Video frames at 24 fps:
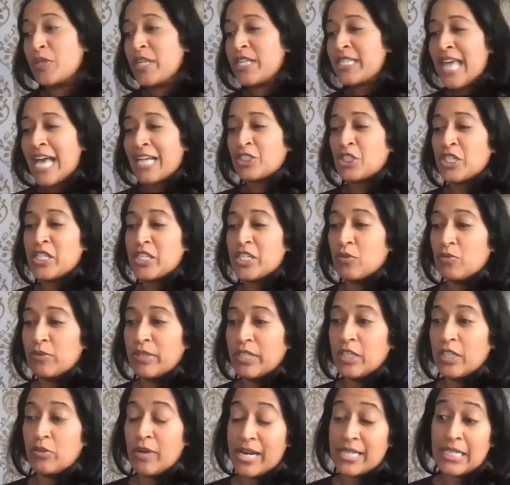So this actually is a
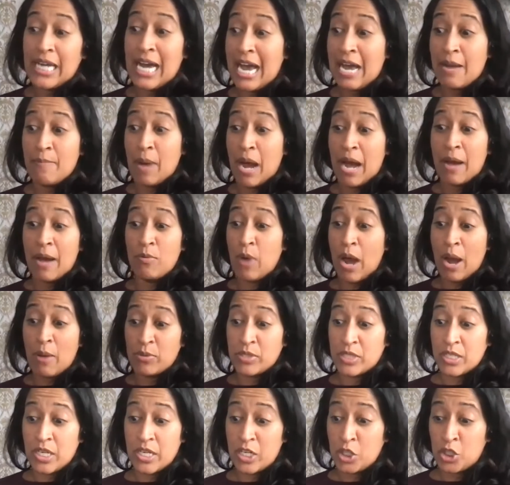really great time. I, I
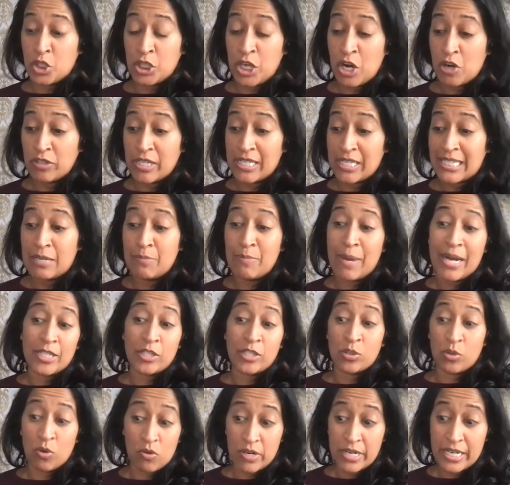was going to share this in my
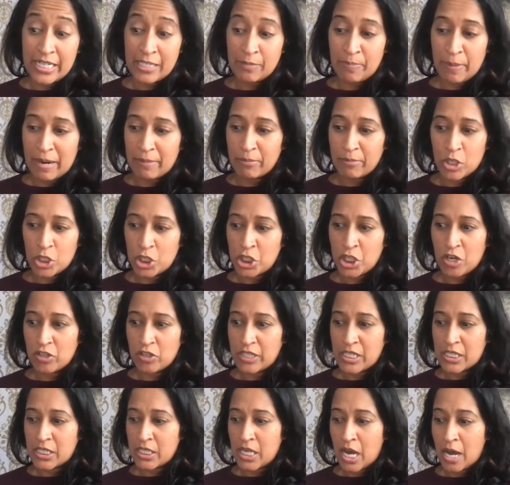stories, but I'm going to
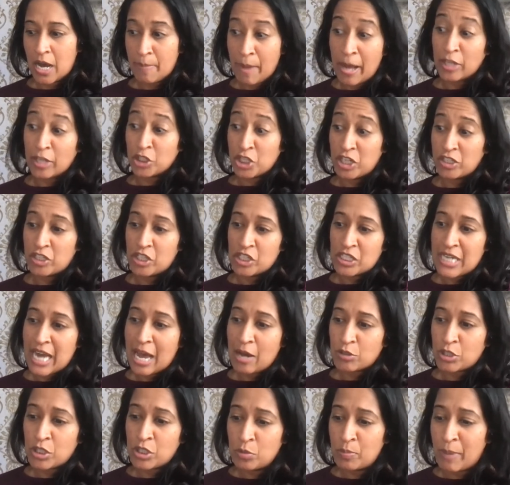share this. Um, I'll share this
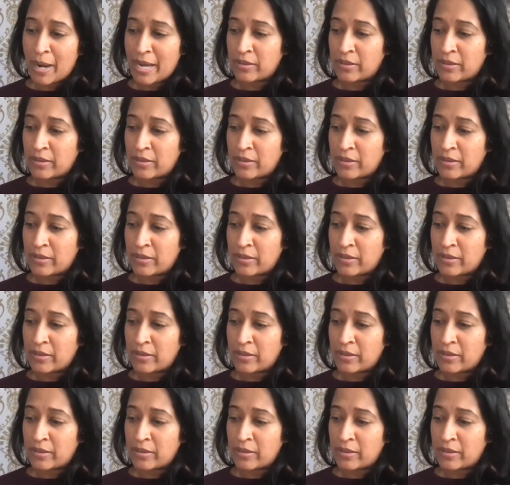now too.